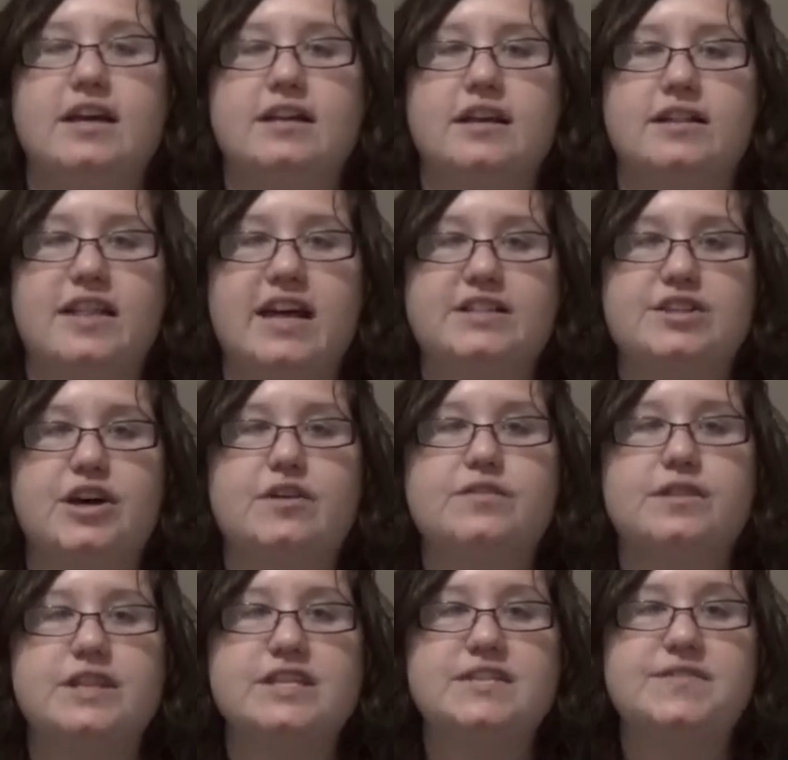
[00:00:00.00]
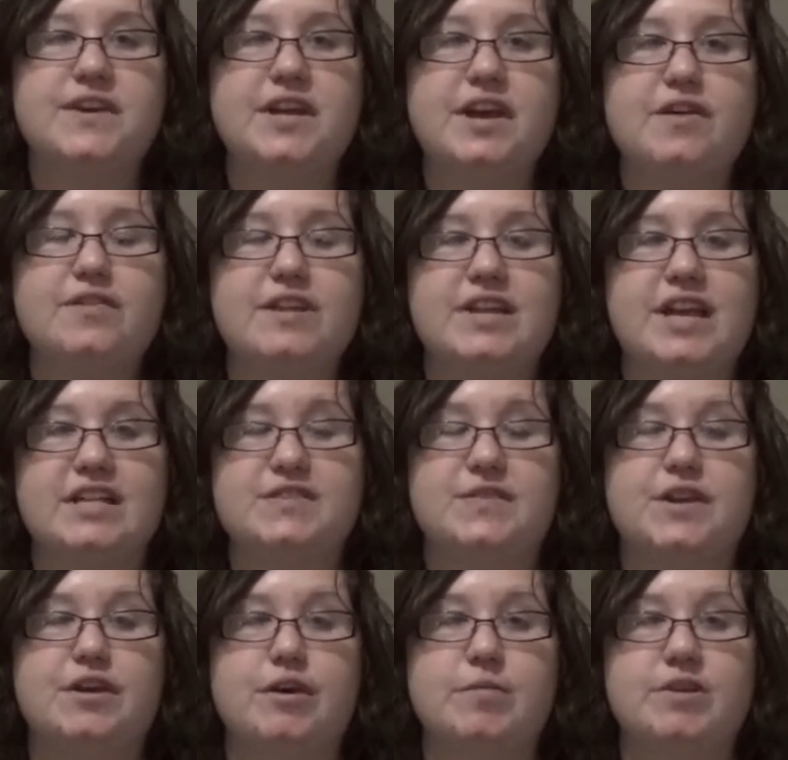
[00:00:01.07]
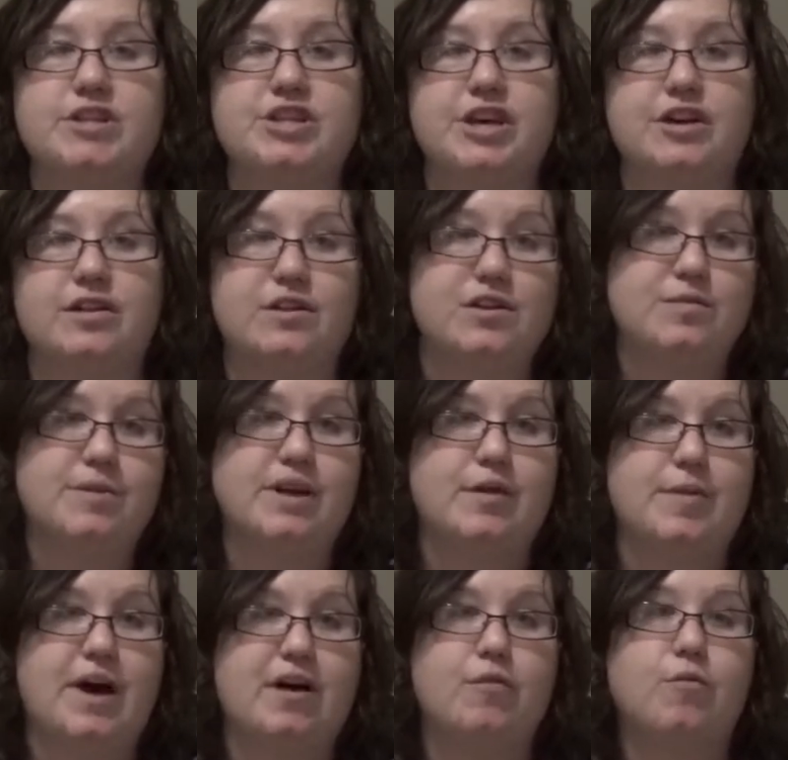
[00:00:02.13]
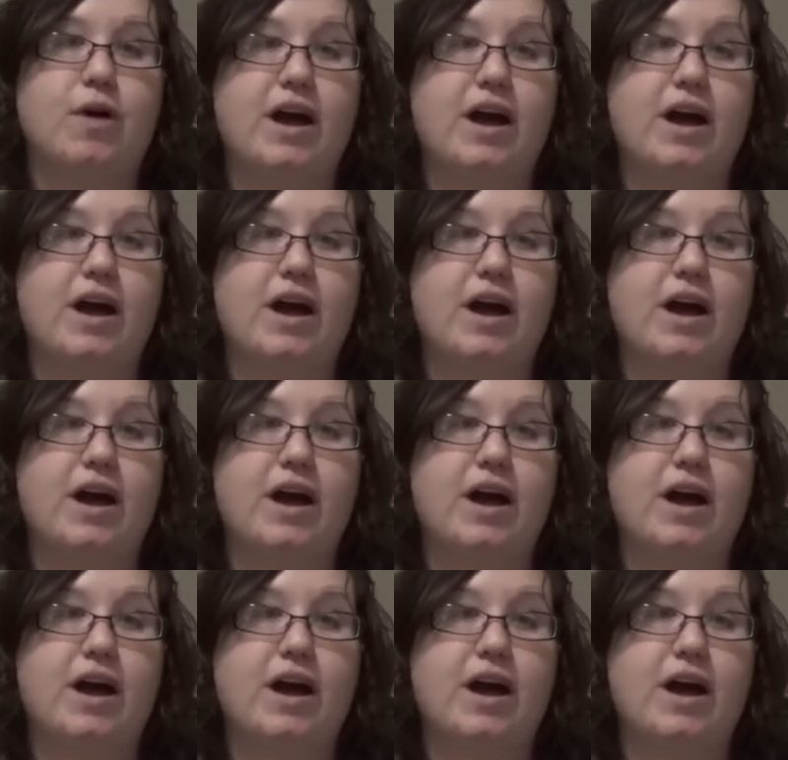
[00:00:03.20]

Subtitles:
That's all for this video. In the next video I'm going to share a little bit about